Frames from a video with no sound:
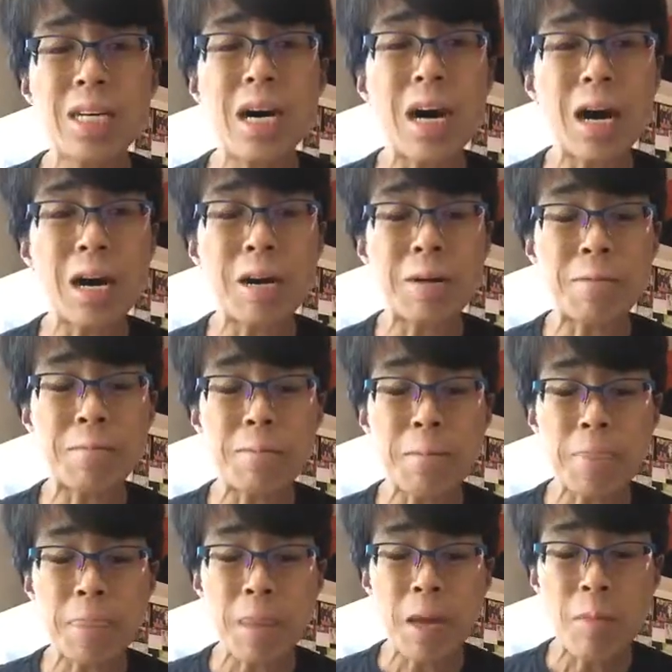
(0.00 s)
Um,
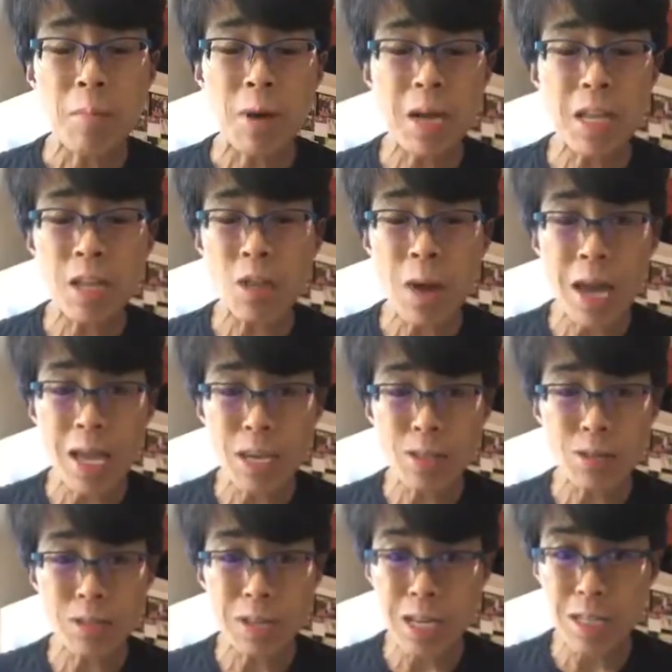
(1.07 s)
but I
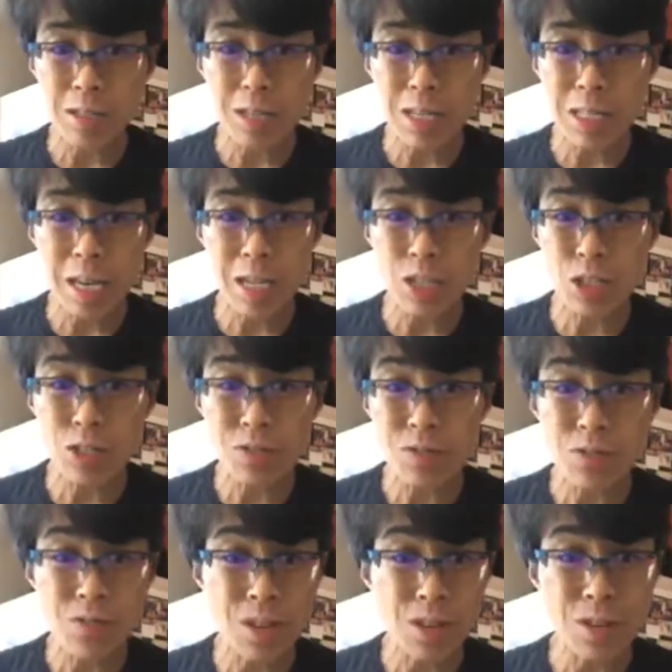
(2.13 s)
exercise because I just
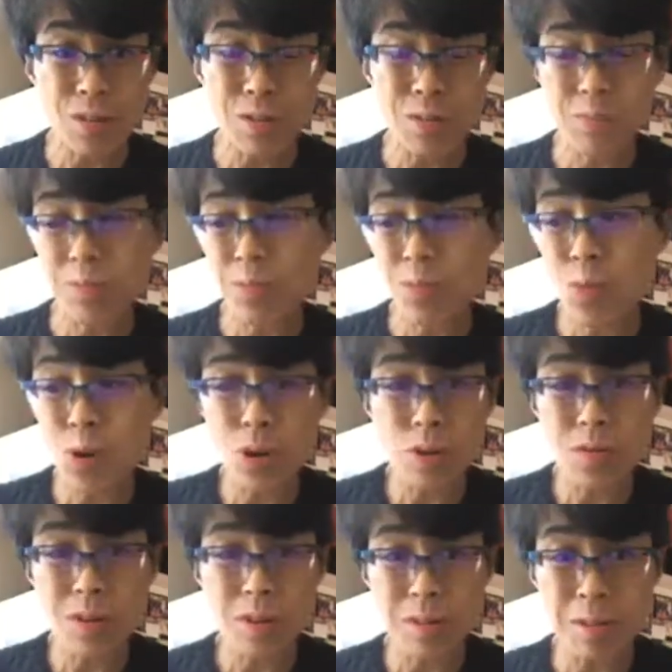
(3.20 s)
feel
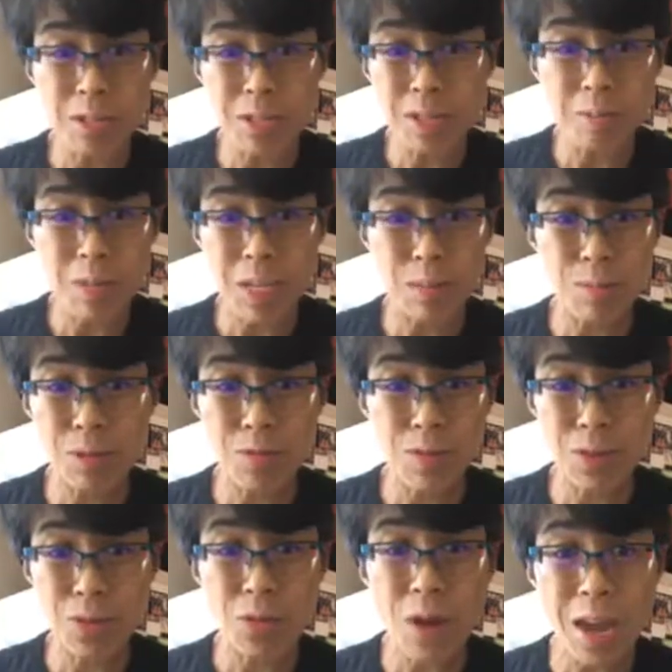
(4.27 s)
wonderful. It just makes me
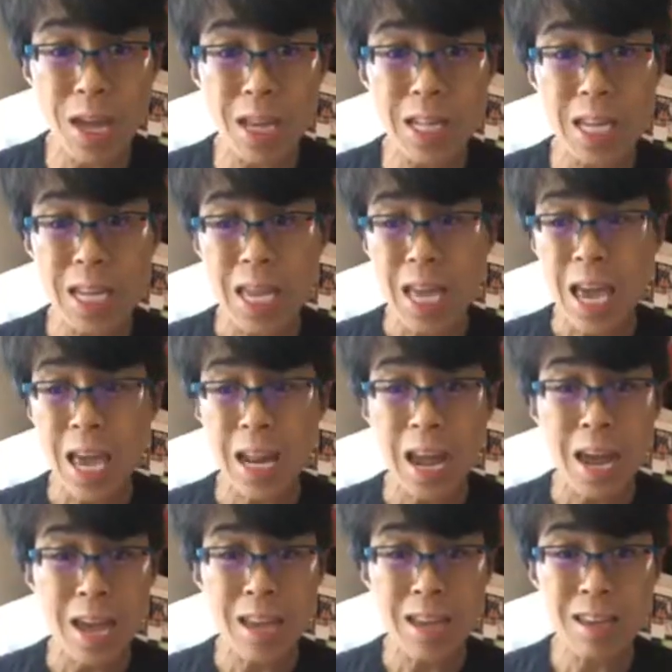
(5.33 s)
feel great, and
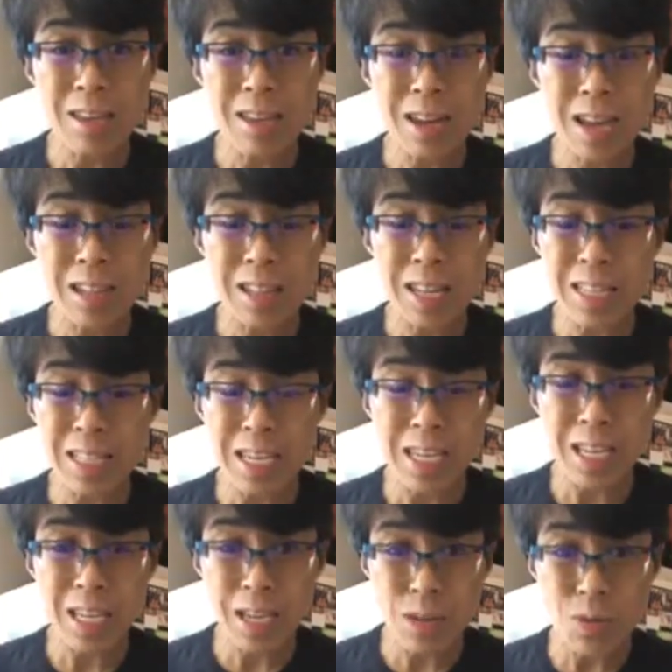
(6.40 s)
I like
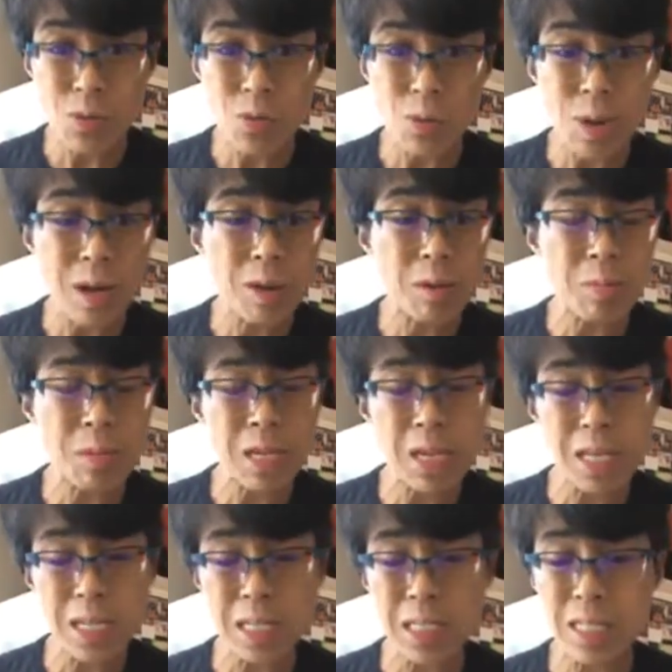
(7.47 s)
to eat well
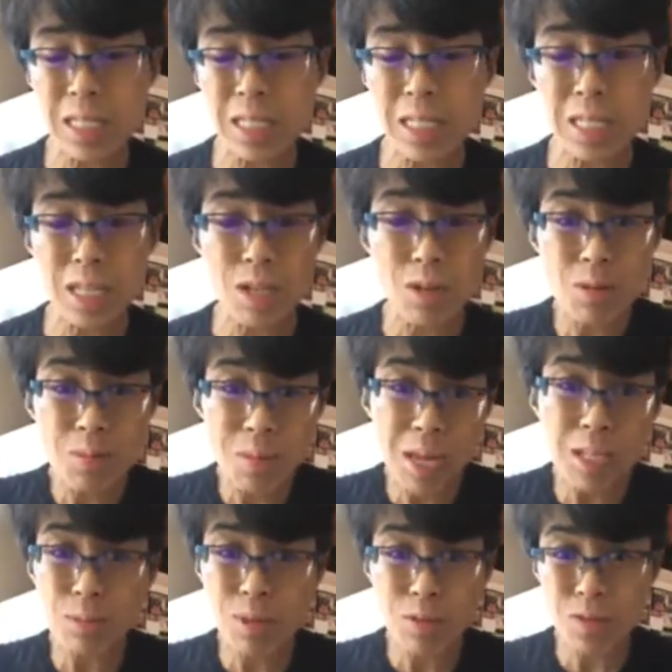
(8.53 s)
because it
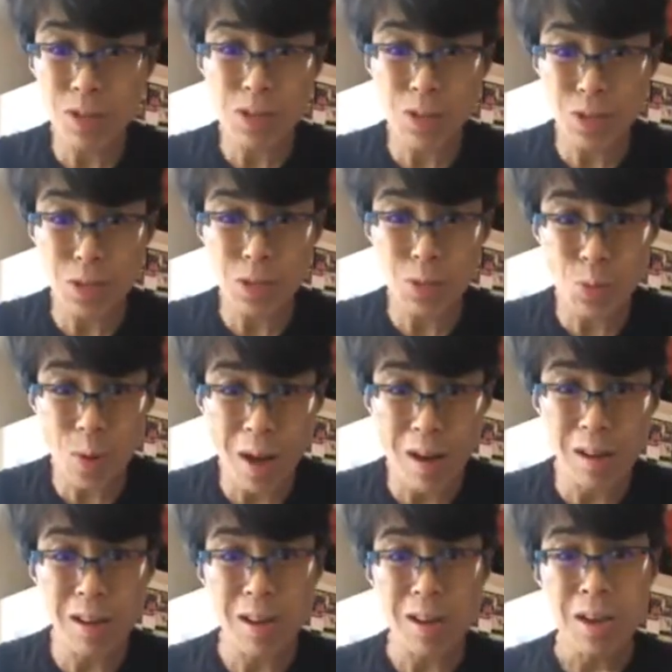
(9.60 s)
makes me feel good as well.